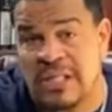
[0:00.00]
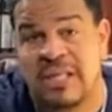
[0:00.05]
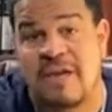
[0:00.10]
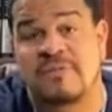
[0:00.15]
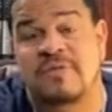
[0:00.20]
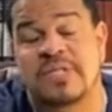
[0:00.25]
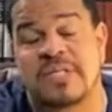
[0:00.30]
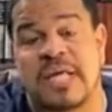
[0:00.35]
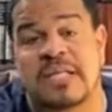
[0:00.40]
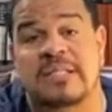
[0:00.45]
have we
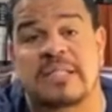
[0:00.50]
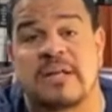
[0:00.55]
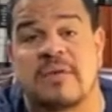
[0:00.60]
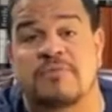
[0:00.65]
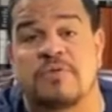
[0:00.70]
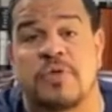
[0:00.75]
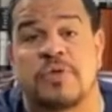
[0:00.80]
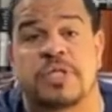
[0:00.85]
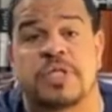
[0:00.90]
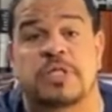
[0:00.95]
lived
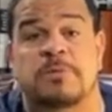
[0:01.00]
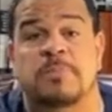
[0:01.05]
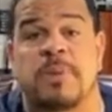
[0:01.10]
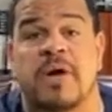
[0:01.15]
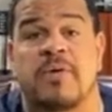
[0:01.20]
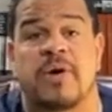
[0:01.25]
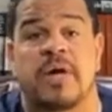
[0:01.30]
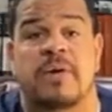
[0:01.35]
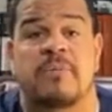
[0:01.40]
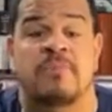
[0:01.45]
sensitive to the
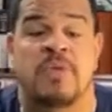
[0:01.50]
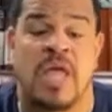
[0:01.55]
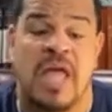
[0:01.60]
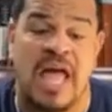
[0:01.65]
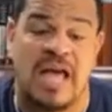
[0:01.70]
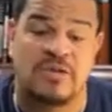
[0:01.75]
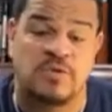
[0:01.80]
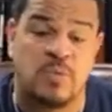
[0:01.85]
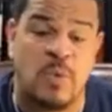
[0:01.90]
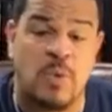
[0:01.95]
Spirit?
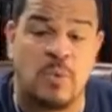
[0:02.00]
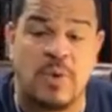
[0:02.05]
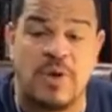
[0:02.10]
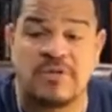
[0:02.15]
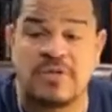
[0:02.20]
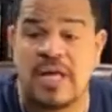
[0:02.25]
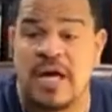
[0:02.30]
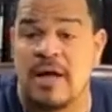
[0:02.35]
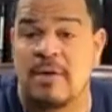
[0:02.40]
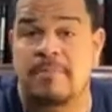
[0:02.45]
Has
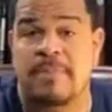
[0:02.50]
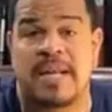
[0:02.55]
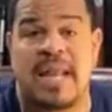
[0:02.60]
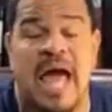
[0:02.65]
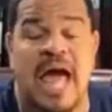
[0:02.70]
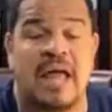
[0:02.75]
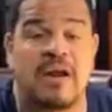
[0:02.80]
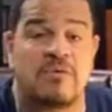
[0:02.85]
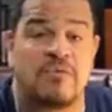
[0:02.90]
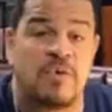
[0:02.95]
what we've done
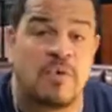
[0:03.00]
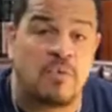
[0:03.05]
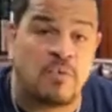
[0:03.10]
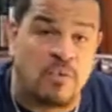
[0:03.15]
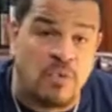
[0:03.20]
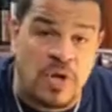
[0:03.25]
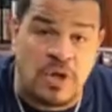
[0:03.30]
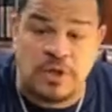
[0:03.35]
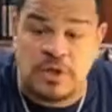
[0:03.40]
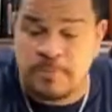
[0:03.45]
been out of
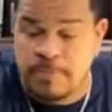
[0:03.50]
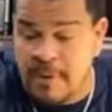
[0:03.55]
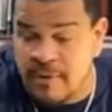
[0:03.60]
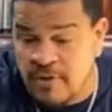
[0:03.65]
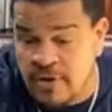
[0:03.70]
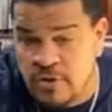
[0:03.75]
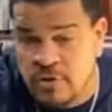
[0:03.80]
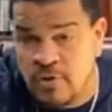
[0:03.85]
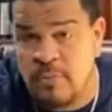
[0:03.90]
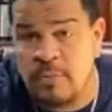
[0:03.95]
a real
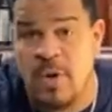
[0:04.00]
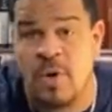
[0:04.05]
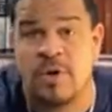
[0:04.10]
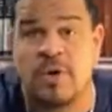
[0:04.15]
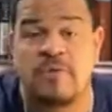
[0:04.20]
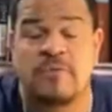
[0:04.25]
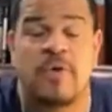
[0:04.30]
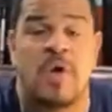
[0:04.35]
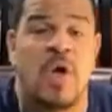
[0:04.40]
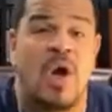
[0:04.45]
spiritual
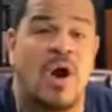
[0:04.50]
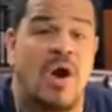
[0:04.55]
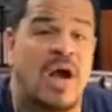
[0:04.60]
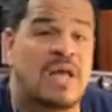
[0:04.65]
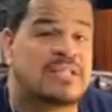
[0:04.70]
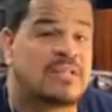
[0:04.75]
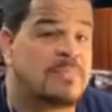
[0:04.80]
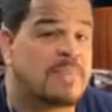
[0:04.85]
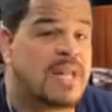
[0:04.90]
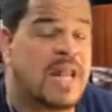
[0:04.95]
motive,
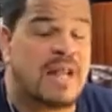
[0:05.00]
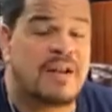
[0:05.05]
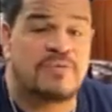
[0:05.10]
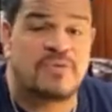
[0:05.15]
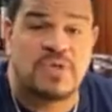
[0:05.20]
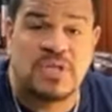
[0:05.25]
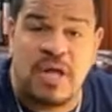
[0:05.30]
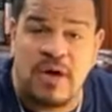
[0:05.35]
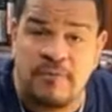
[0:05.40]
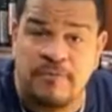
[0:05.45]
or has it been
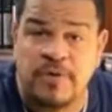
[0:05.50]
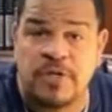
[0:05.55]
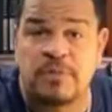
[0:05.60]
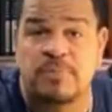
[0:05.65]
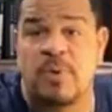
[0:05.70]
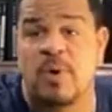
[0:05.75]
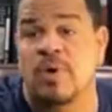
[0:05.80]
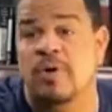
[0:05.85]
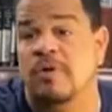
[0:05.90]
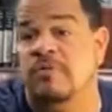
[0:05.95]
out of
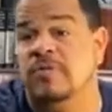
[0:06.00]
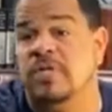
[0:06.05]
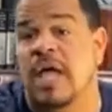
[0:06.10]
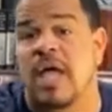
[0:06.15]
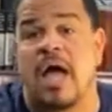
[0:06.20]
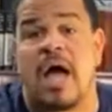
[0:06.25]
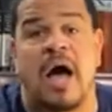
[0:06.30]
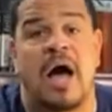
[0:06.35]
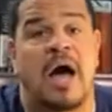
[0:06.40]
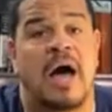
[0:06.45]
selfish
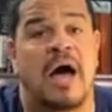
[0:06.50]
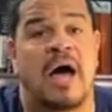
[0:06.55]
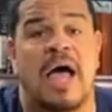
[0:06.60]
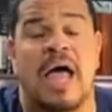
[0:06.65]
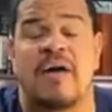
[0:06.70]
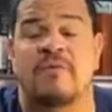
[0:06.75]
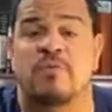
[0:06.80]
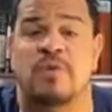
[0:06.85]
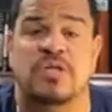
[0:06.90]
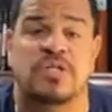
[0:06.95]
motives?
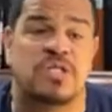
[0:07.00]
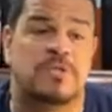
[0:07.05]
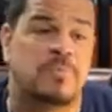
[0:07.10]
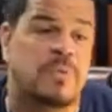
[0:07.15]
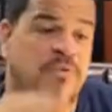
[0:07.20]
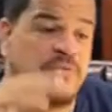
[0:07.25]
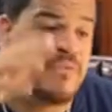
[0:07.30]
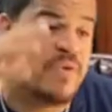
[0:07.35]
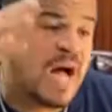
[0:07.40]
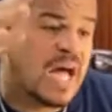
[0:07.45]
Have we
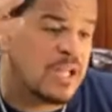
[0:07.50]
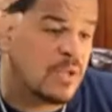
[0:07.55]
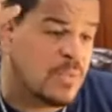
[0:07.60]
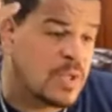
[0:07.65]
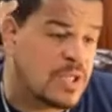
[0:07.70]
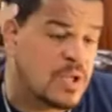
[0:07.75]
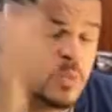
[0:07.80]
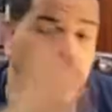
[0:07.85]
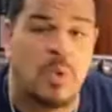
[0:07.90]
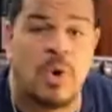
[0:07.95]
just been
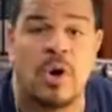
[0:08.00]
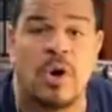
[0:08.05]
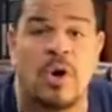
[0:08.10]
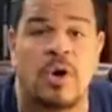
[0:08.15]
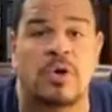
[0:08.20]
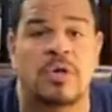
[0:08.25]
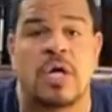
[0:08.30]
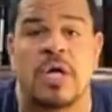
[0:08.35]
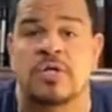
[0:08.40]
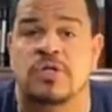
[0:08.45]
following the
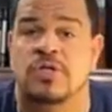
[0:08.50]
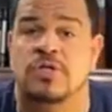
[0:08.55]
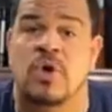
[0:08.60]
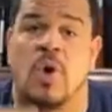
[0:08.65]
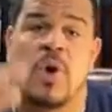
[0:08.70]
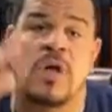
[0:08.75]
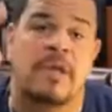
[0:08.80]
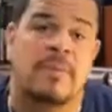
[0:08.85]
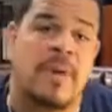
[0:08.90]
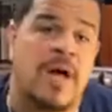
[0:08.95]
world,
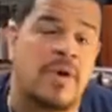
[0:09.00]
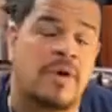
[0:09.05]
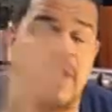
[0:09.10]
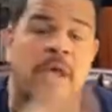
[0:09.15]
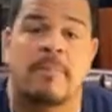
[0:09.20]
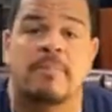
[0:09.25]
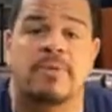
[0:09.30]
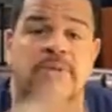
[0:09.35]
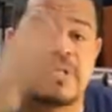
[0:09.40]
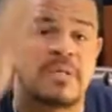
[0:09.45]
just all
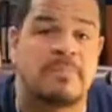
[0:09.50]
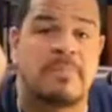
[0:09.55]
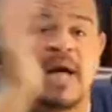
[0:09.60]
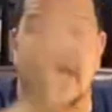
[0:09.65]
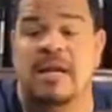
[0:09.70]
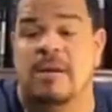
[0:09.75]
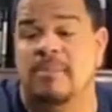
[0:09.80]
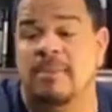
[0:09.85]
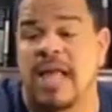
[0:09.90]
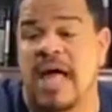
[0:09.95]
about numbers
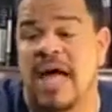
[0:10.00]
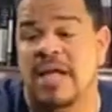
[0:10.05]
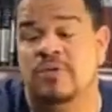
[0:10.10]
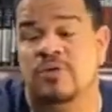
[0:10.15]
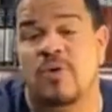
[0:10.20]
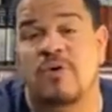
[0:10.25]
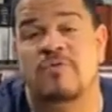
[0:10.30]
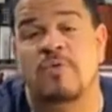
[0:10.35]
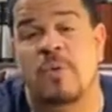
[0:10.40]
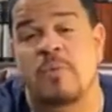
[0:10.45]
and bottom
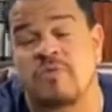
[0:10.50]
lines,